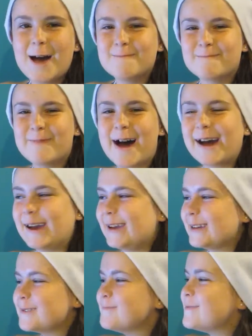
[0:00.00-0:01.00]
My
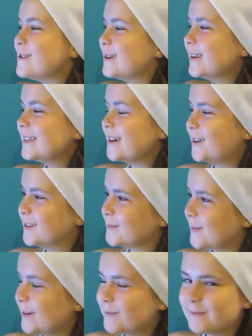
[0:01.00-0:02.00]
computer tells
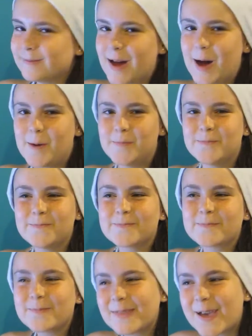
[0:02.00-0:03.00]
me um,
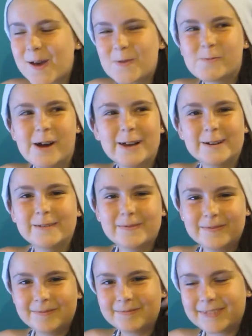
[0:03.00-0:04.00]
when
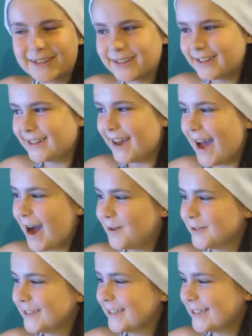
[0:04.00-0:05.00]
the
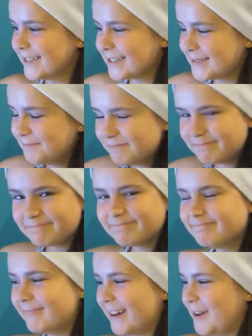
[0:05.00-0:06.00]
hour is,
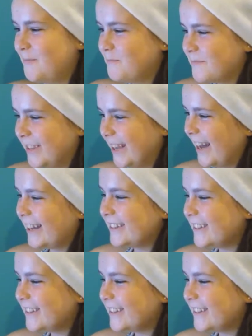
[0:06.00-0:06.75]
but um, yeah.